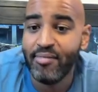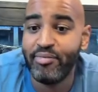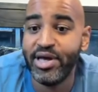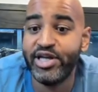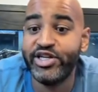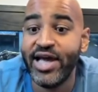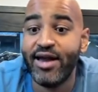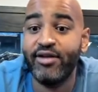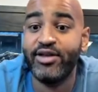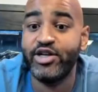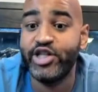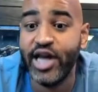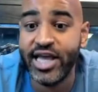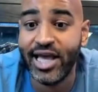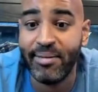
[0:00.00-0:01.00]
Big shout out to
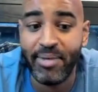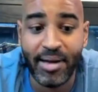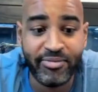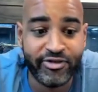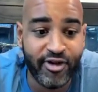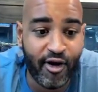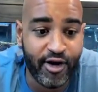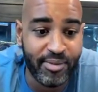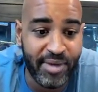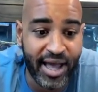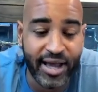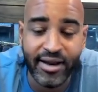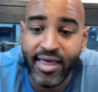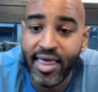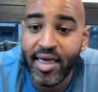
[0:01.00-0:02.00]
Jacob. I'm sorry,
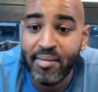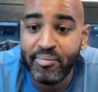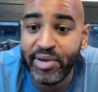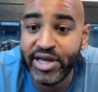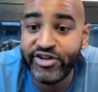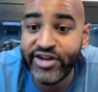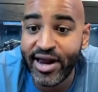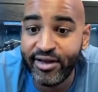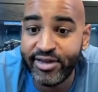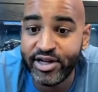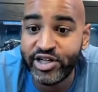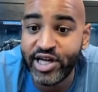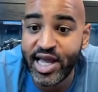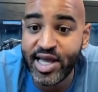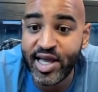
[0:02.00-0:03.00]
man. Big shout out to
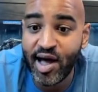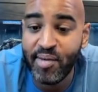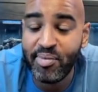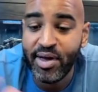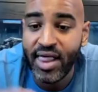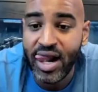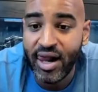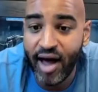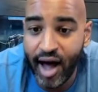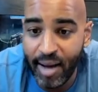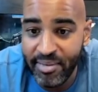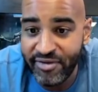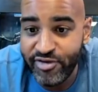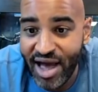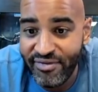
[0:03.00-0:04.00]
Jacob.
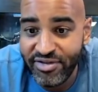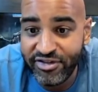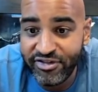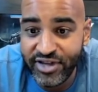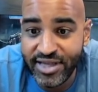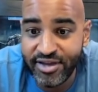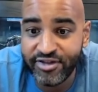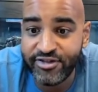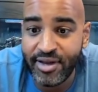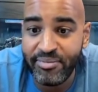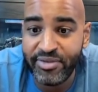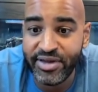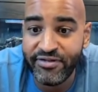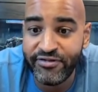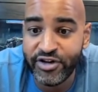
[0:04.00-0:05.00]
If you haven't seen the
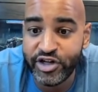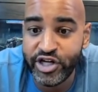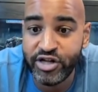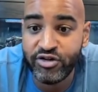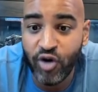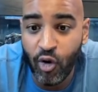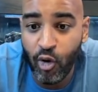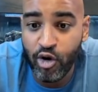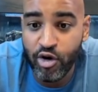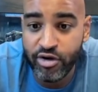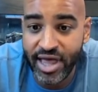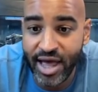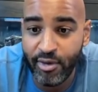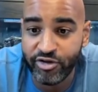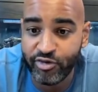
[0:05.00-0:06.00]
Something Fishy
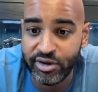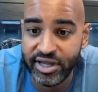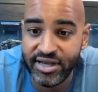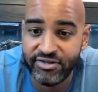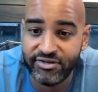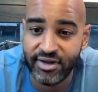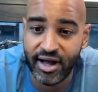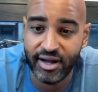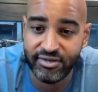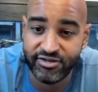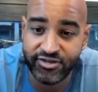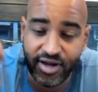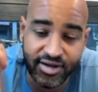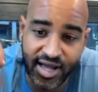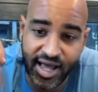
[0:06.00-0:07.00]
tour that was released on
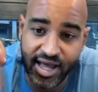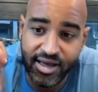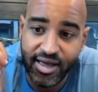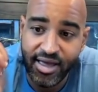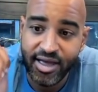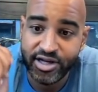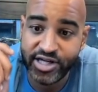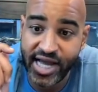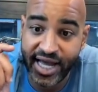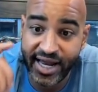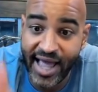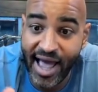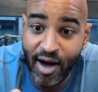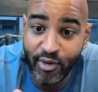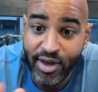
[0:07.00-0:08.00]
Sunday, check
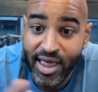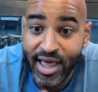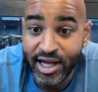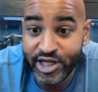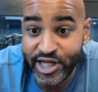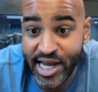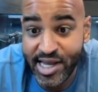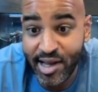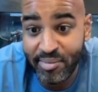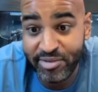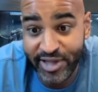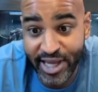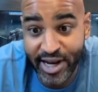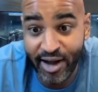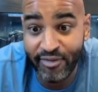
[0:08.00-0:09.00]
it out. Jacob
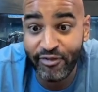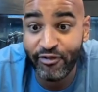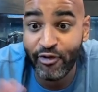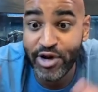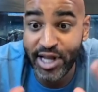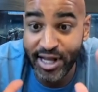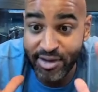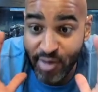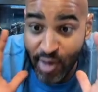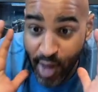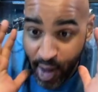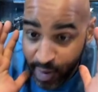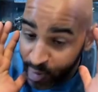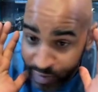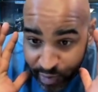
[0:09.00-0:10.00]
did a freaking
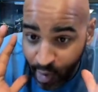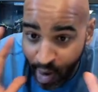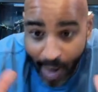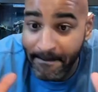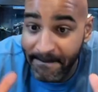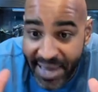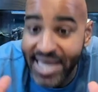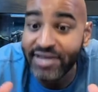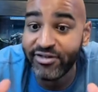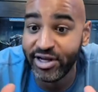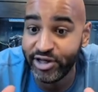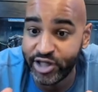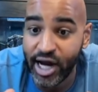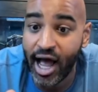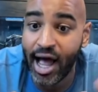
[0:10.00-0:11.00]

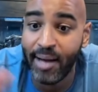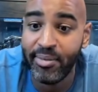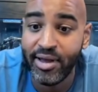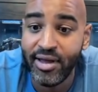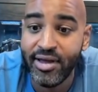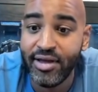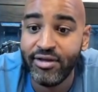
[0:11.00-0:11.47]
amazing job.